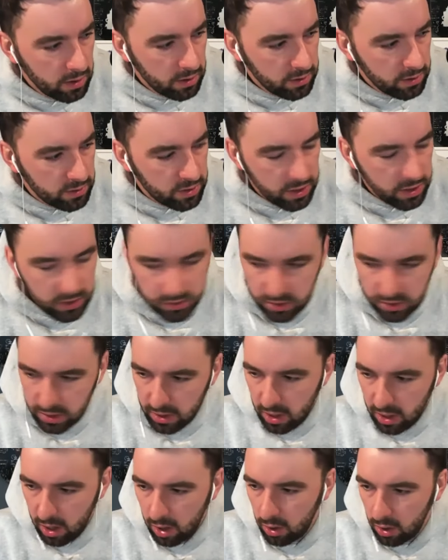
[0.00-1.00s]

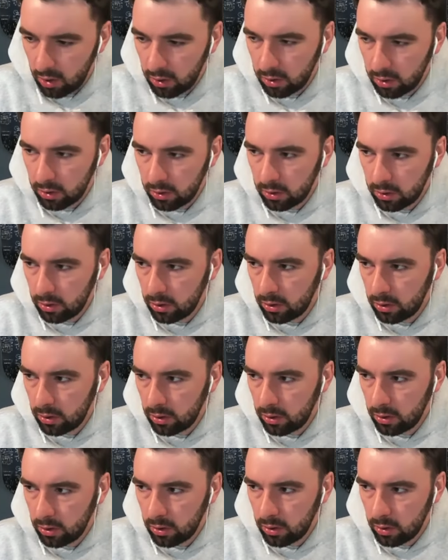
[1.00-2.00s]
CC0
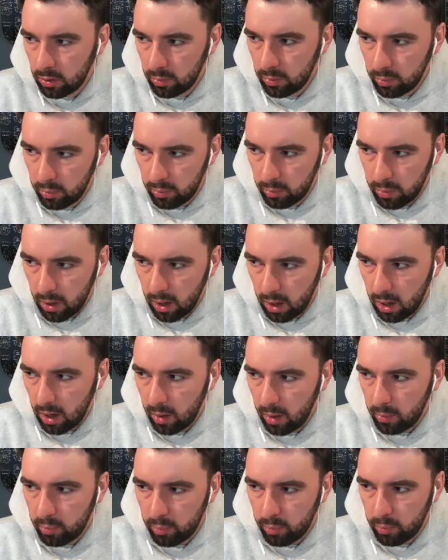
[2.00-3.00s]

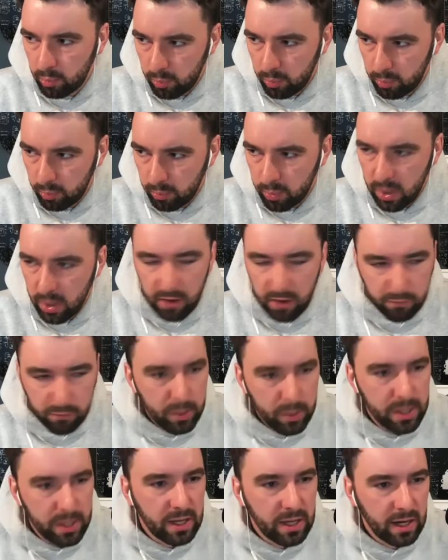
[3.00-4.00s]
uh,
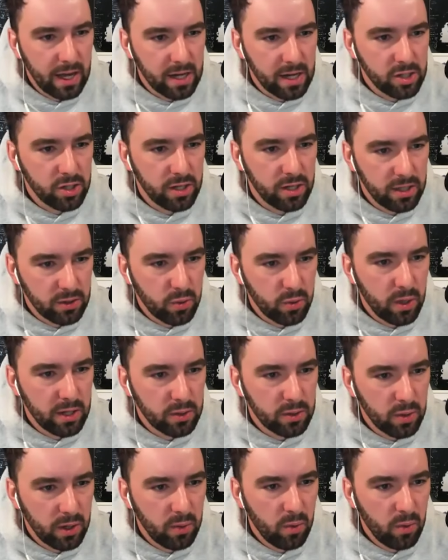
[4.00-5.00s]
PFP collection in
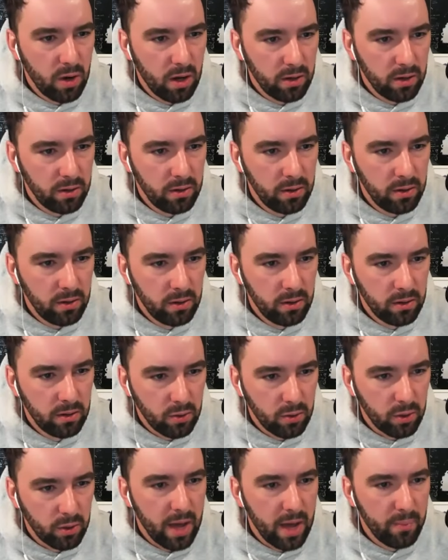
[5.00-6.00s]
2021
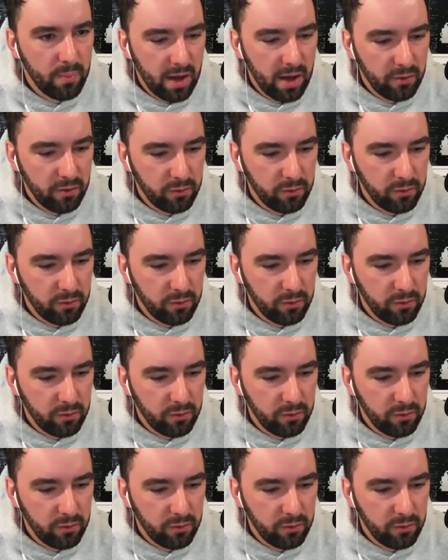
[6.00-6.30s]
called MS. So